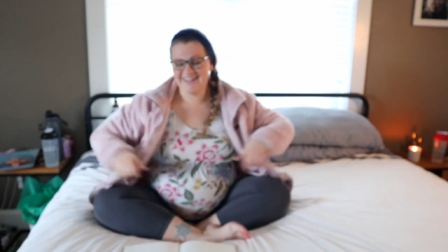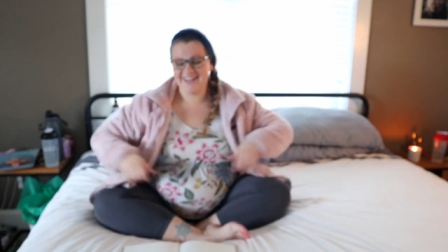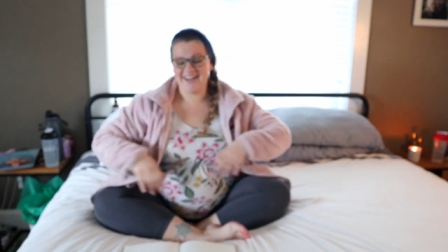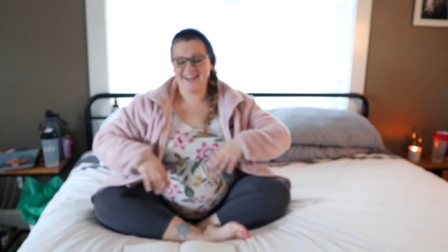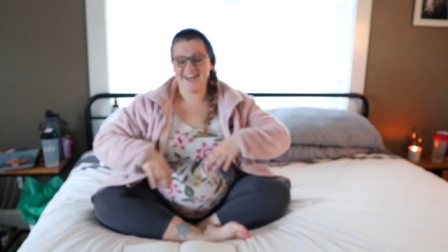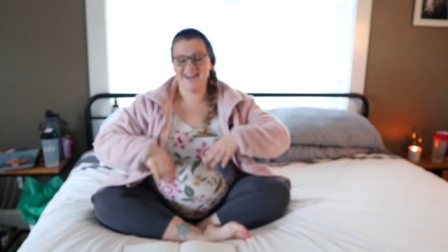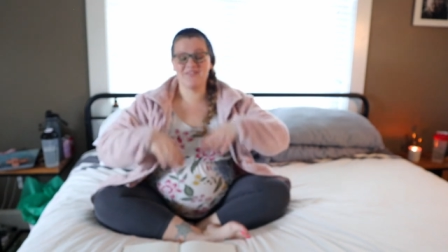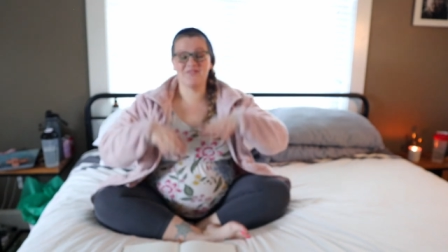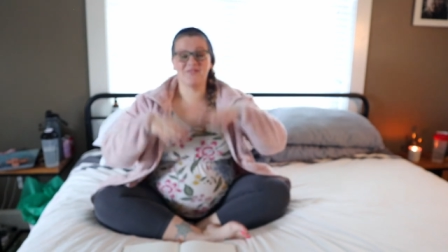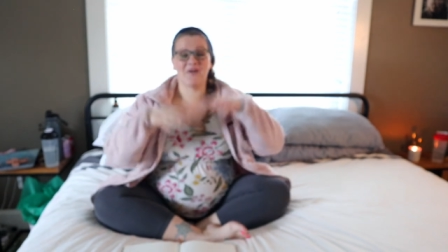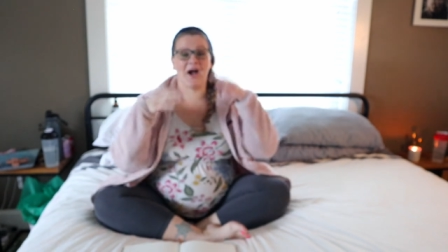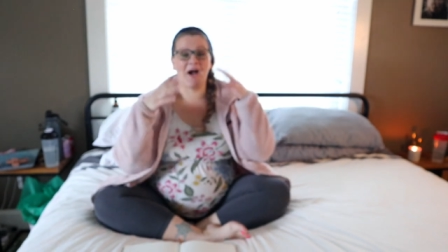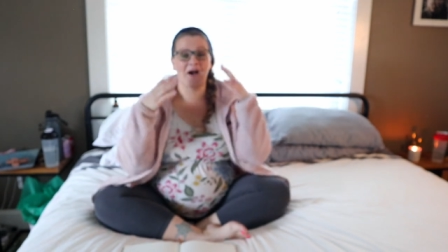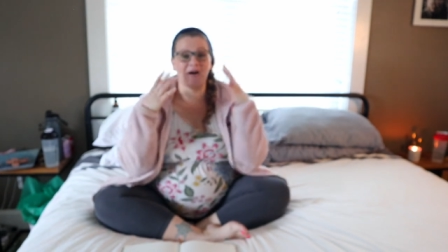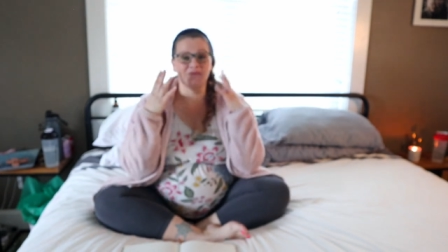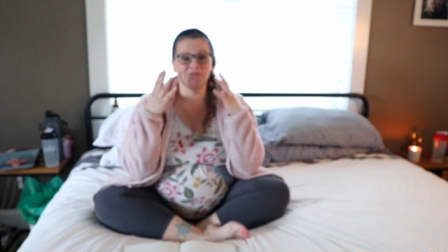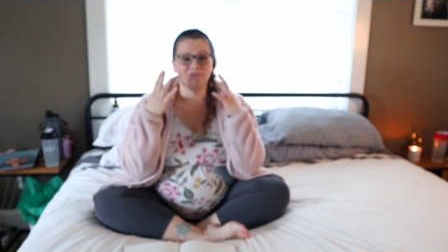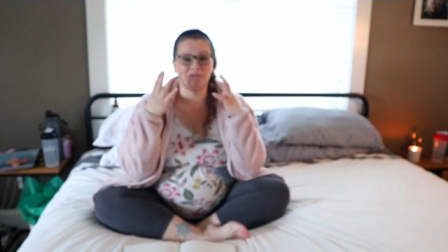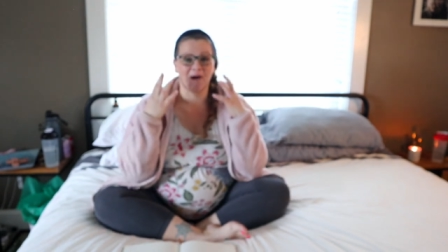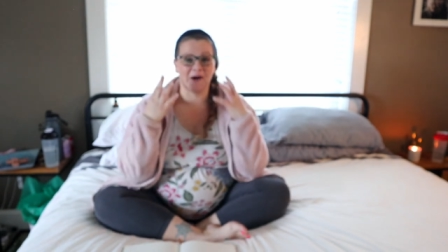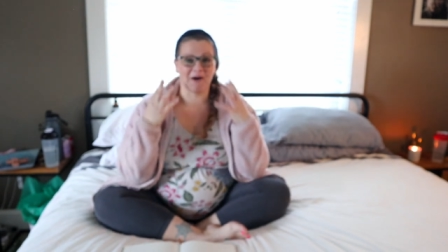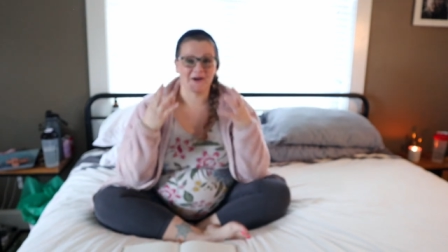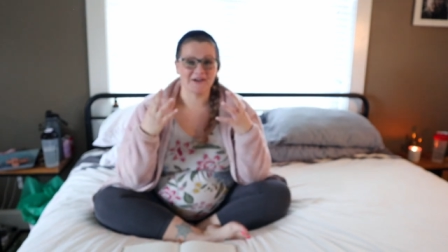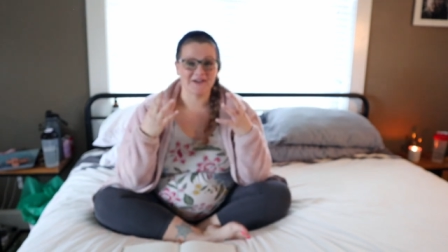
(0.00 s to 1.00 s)
And while
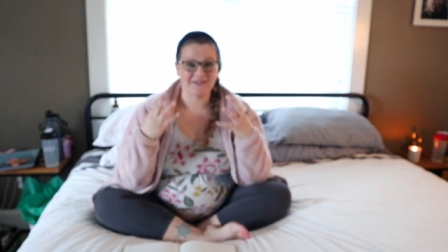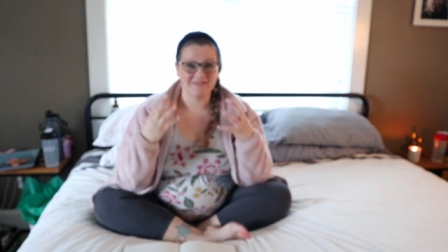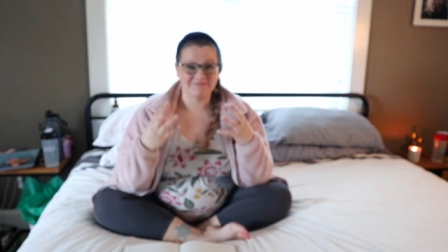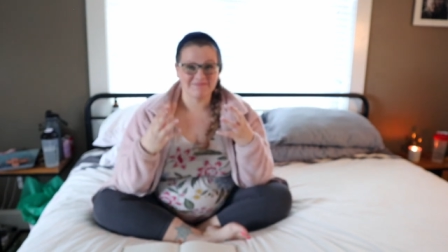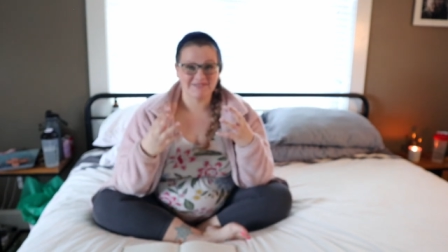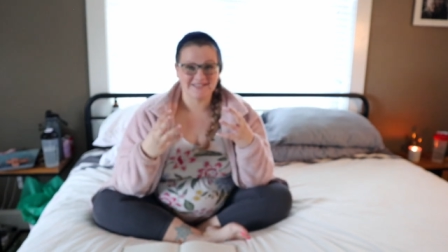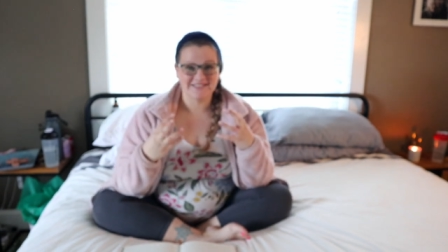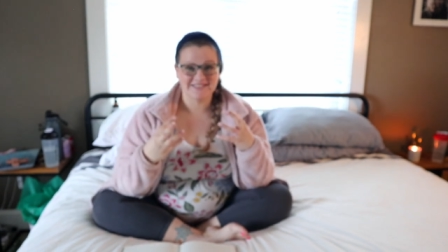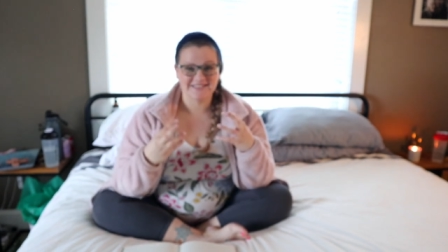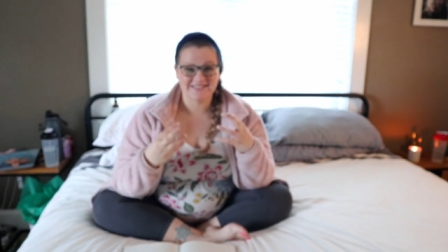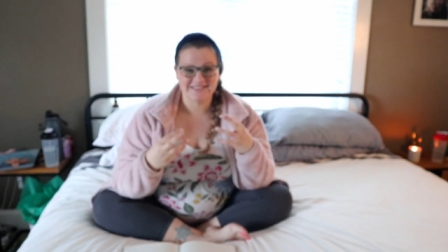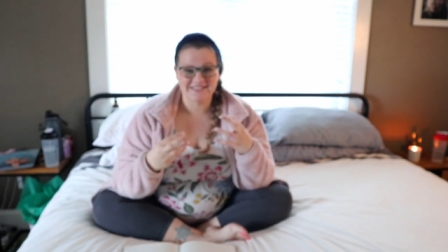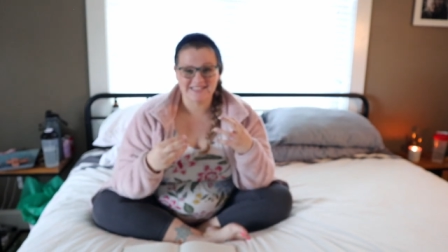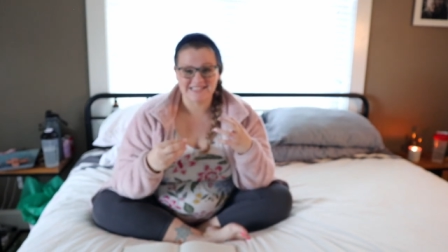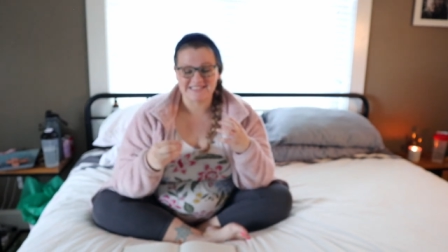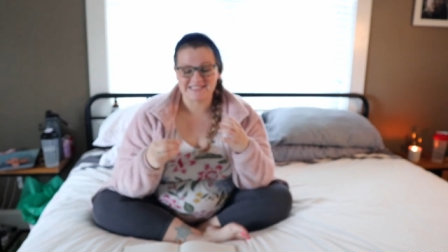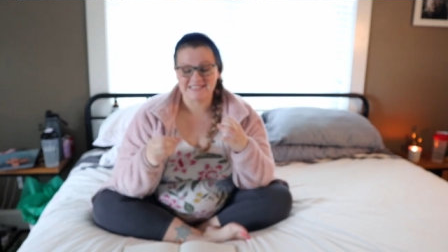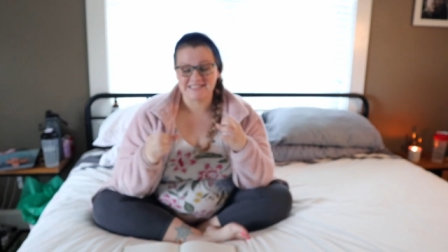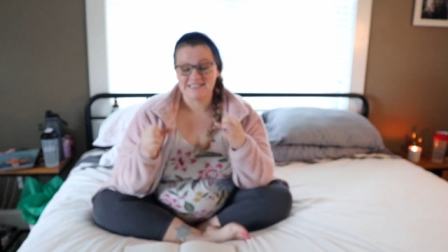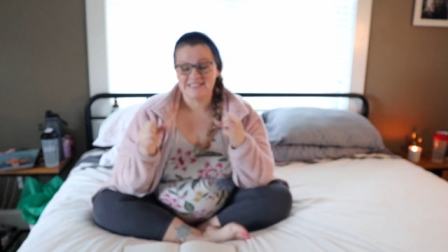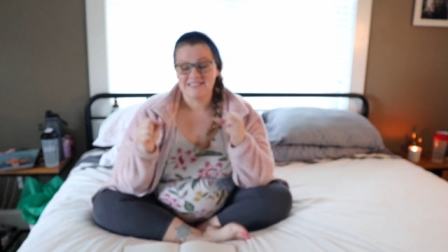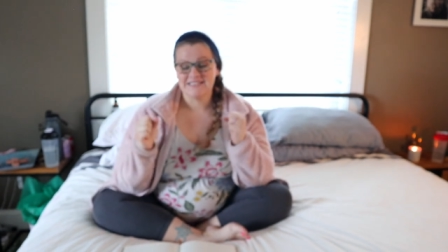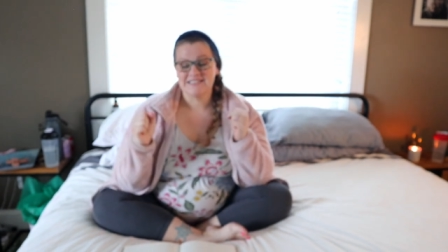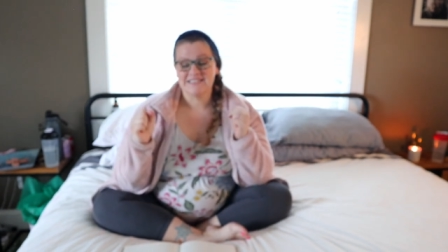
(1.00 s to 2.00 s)
part of me is
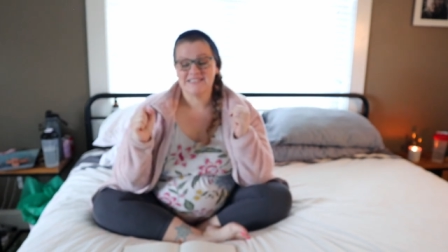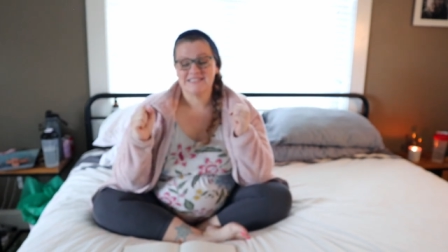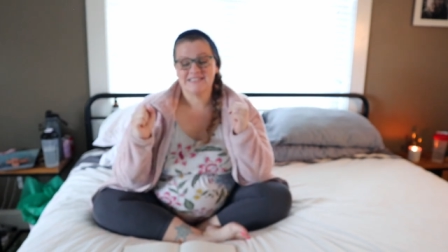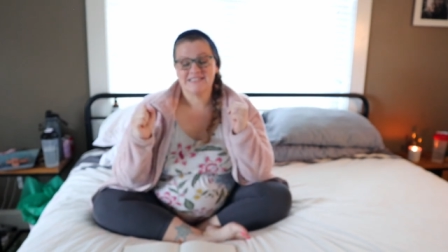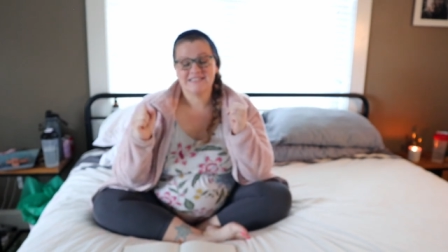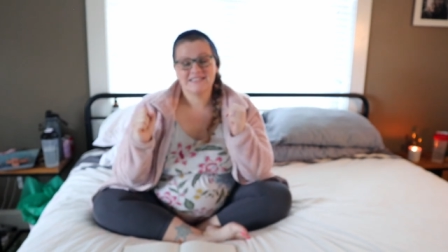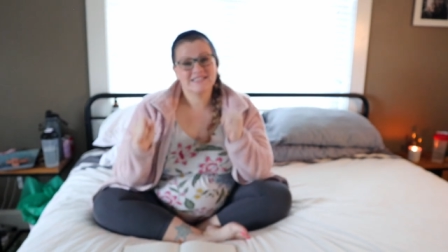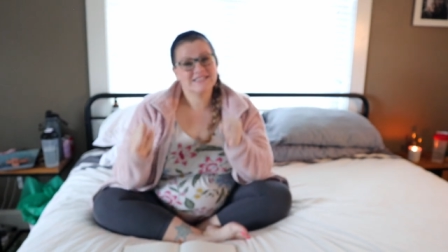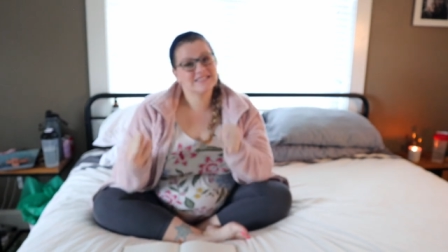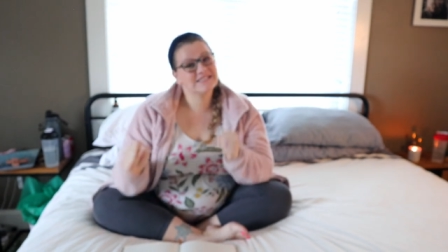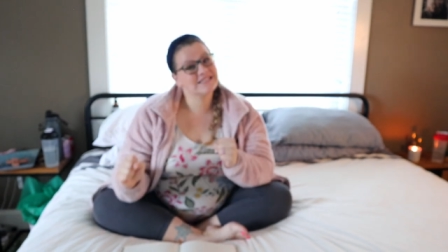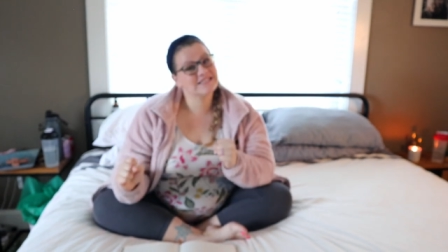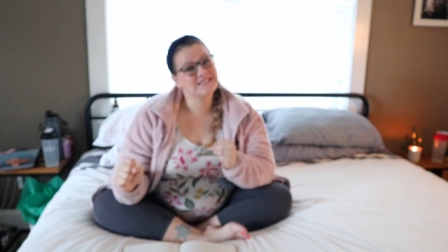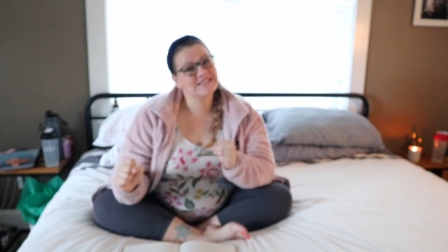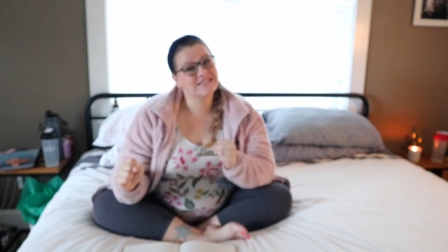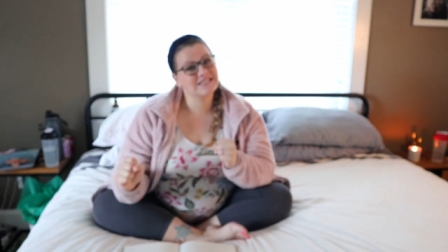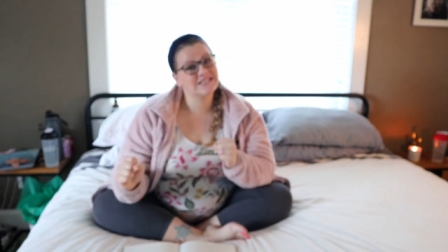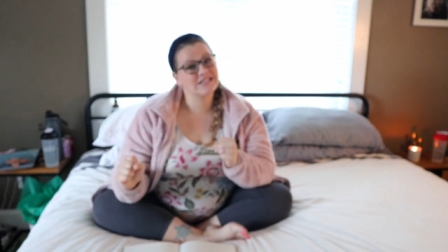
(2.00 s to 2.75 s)
like, oh,